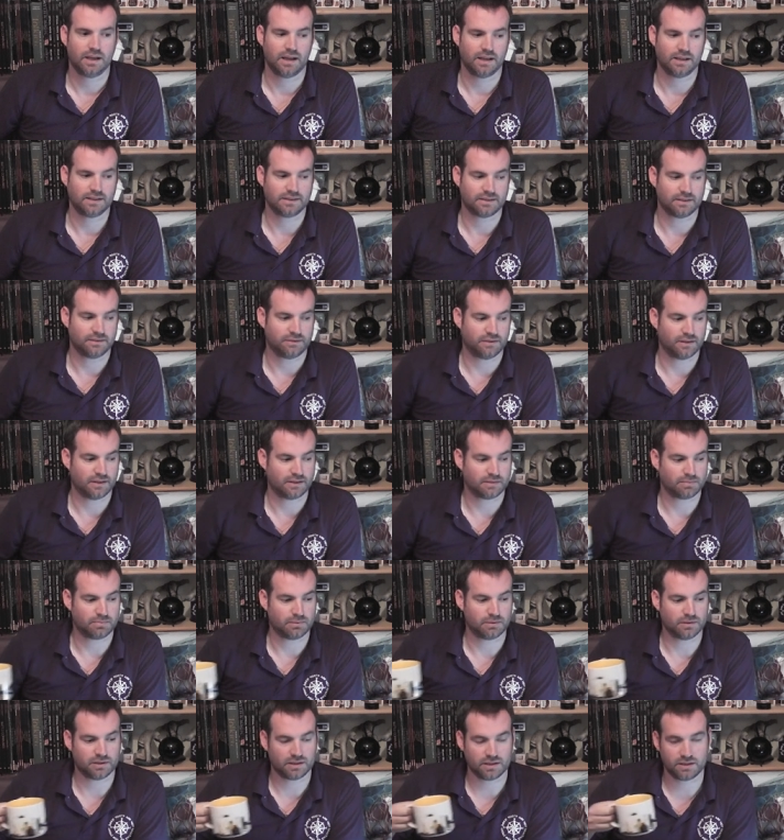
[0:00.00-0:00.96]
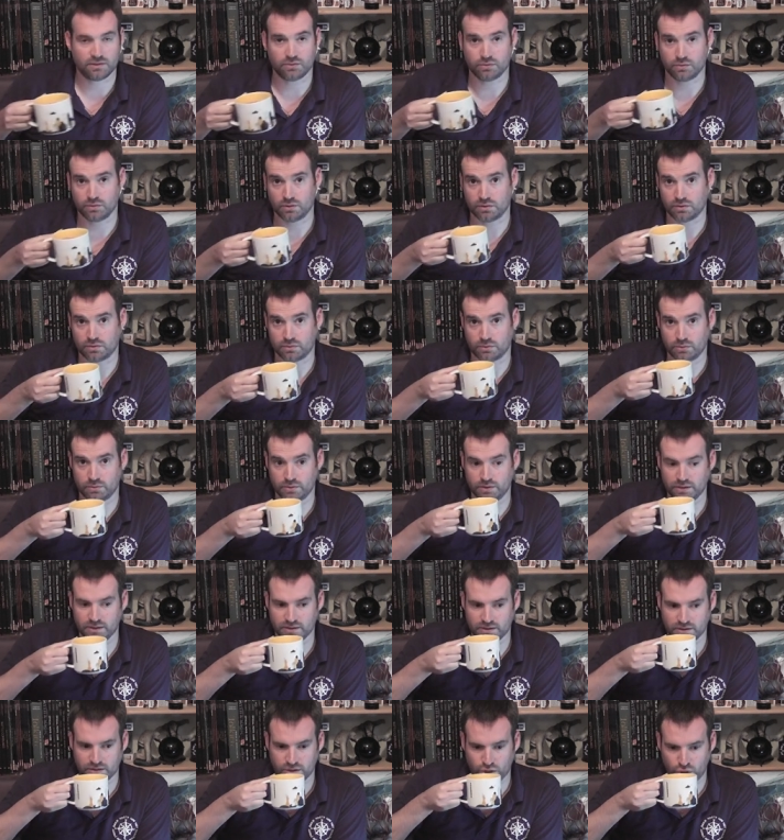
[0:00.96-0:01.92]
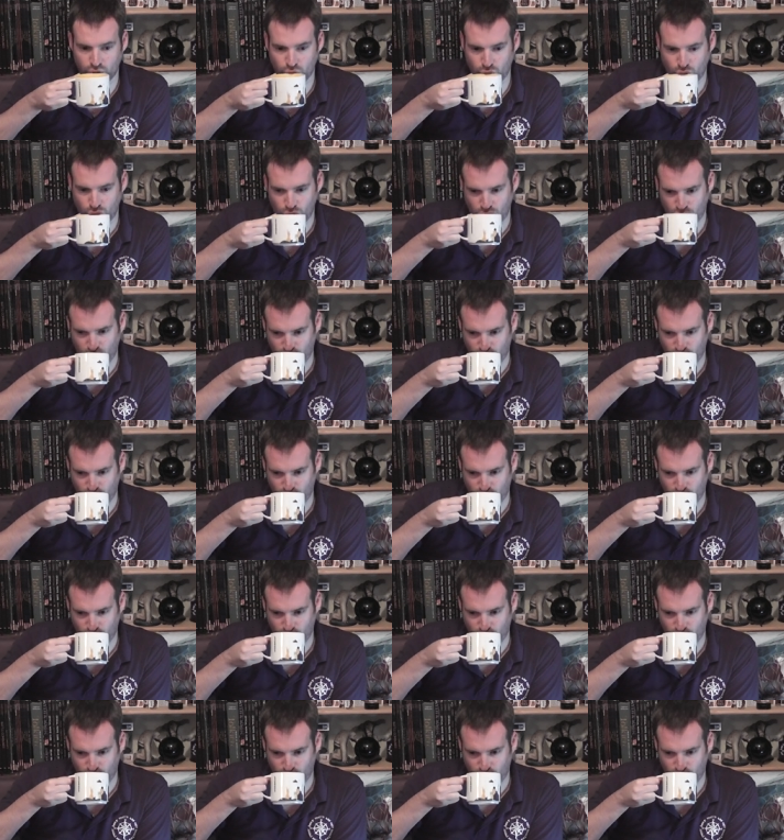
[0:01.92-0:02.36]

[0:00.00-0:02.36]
and it's the first blog in August, what we need to do